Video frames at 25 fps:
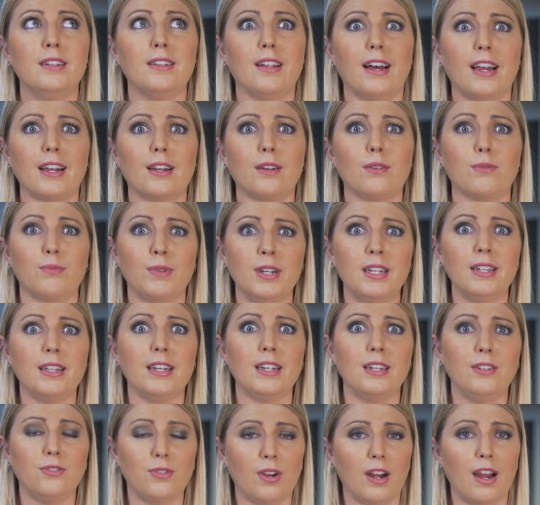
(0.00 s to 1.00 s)
like
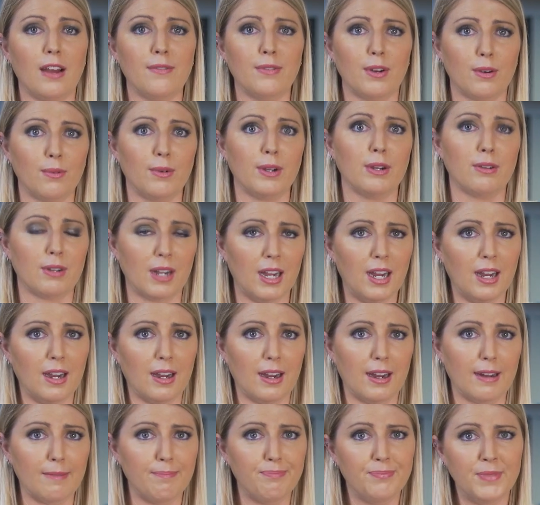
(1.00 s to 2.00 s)
really drive a real
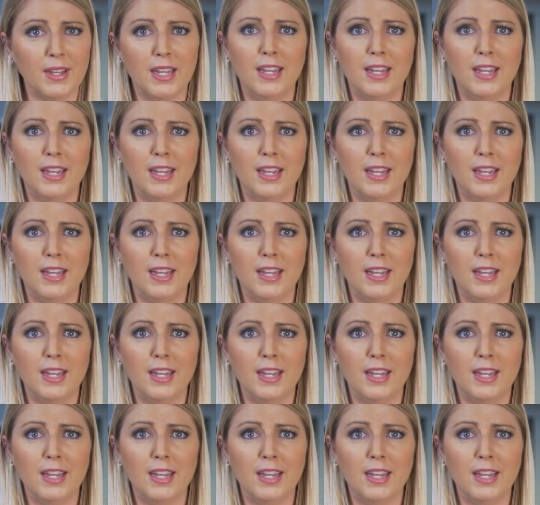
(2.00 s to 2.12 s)
car.